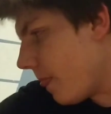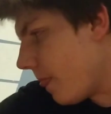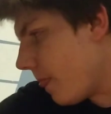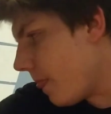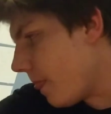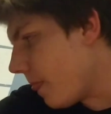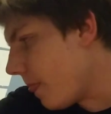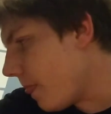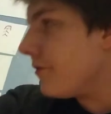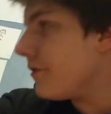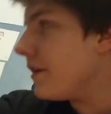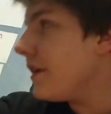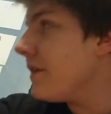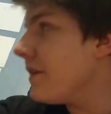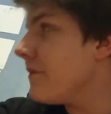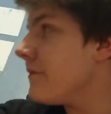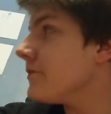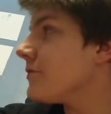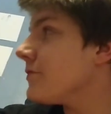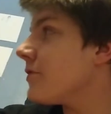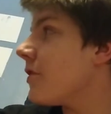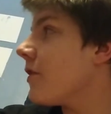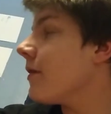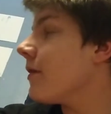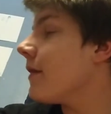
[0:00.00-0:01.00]
I'll see you guys in my
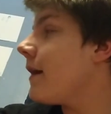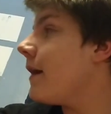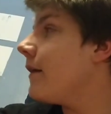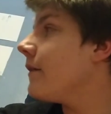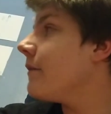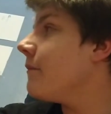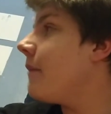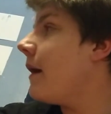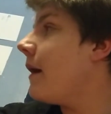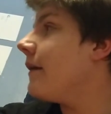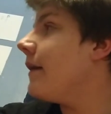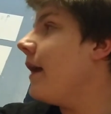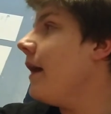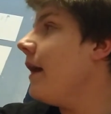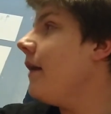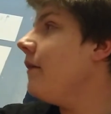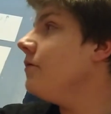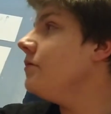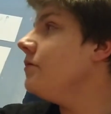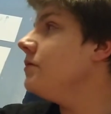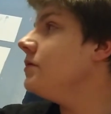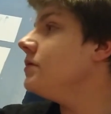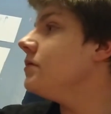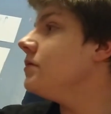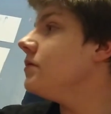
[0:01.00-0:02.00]
next video.
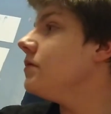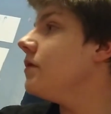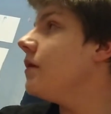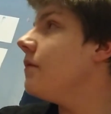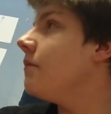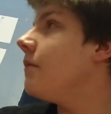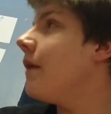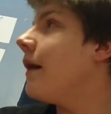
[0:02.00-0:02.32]
Goodbye.